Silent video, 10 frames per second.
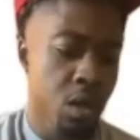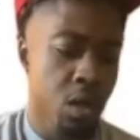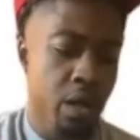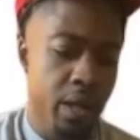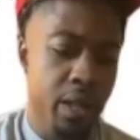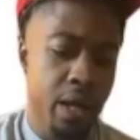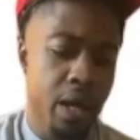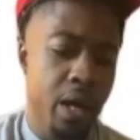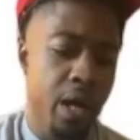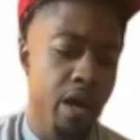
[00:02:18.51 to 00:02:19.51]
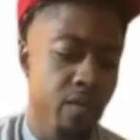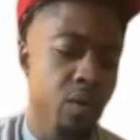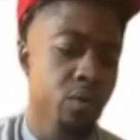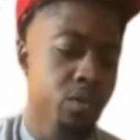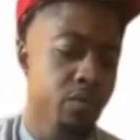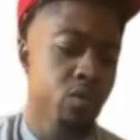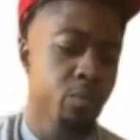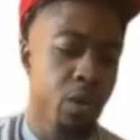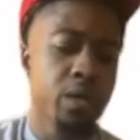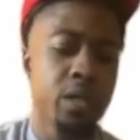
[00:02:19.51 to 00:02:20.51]
LA High after I went to View
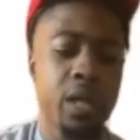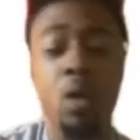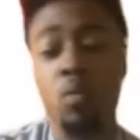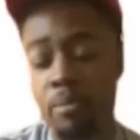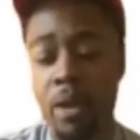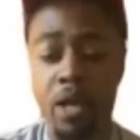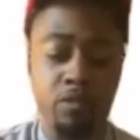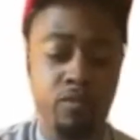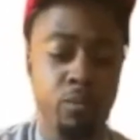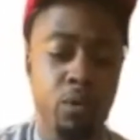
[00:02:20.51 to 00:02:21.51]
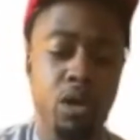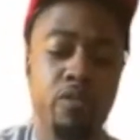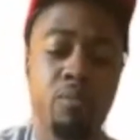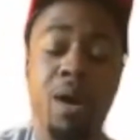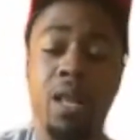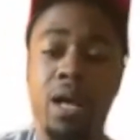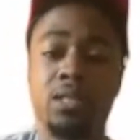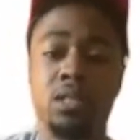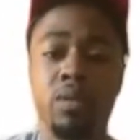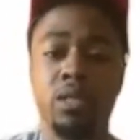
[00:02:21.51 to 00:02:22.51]
Park. Then I went back to View Park for my
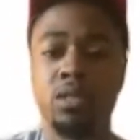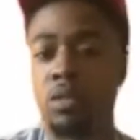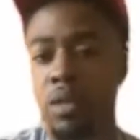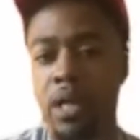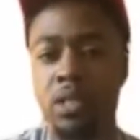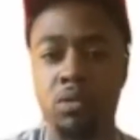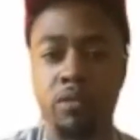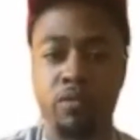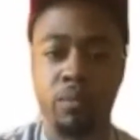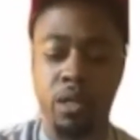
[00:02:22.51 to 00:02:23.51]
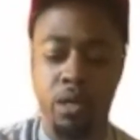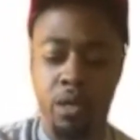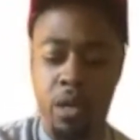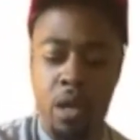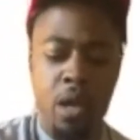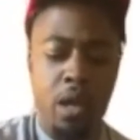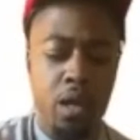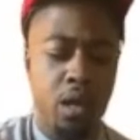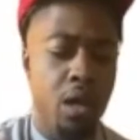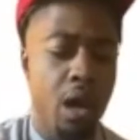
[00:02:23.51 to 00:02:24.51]
last semester to graduate from there.
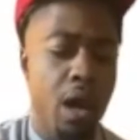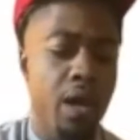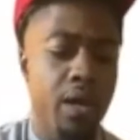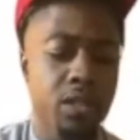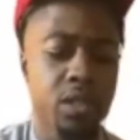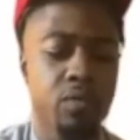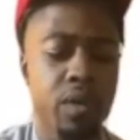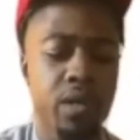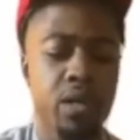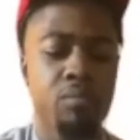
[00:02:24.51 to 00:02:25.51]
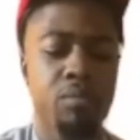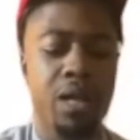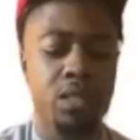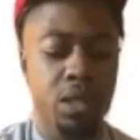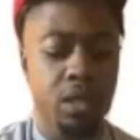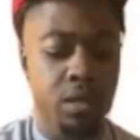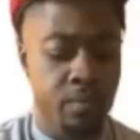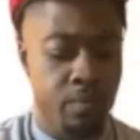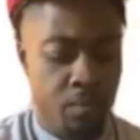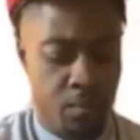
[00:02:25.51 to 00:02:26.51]
And I actually ran into Black Sam,
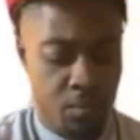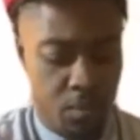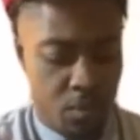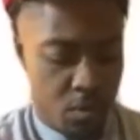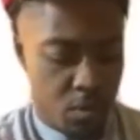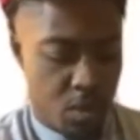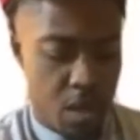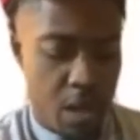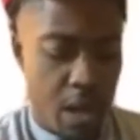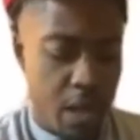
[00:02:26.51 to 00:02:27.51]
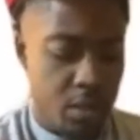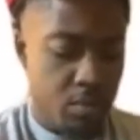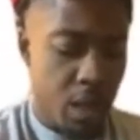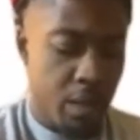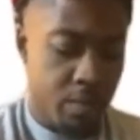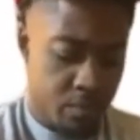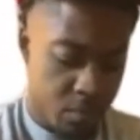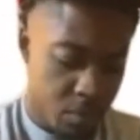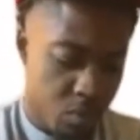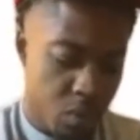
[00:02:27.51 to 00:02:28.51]
and I asked him like,
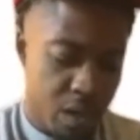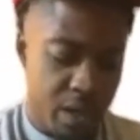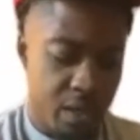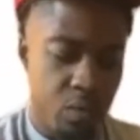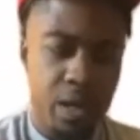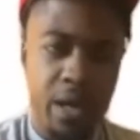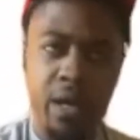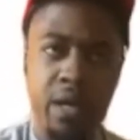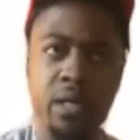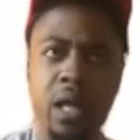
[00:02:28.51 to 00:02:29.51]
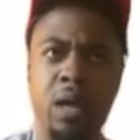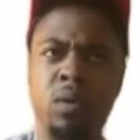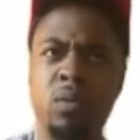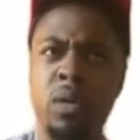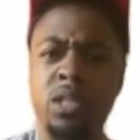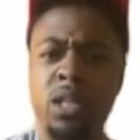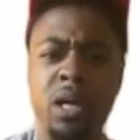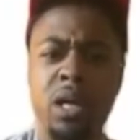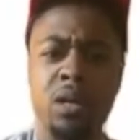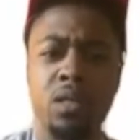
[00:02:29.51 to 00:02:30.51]
what area, like where should I
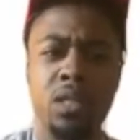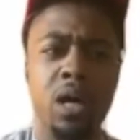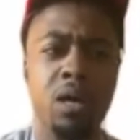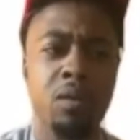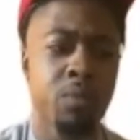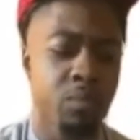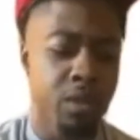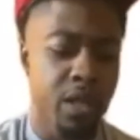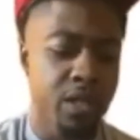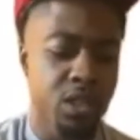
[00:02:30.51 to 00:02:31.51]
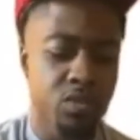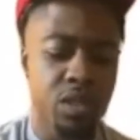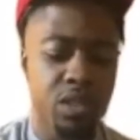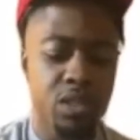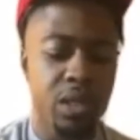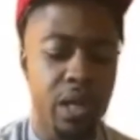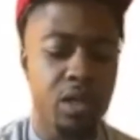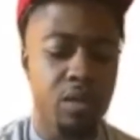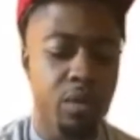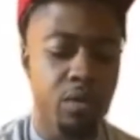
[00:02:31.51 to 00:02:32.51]
go? Because I remember they just released a
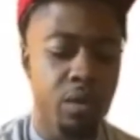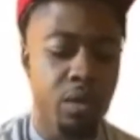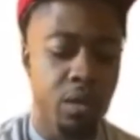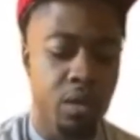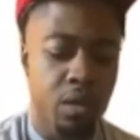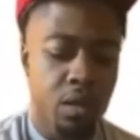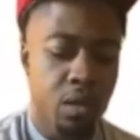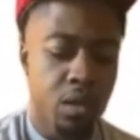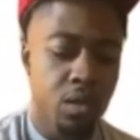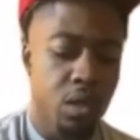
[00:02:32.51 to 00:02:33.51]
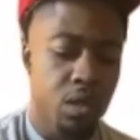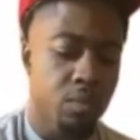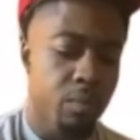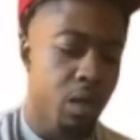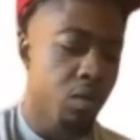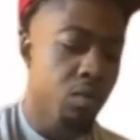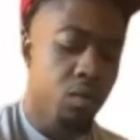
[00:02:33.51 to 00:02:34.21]
documentary talking about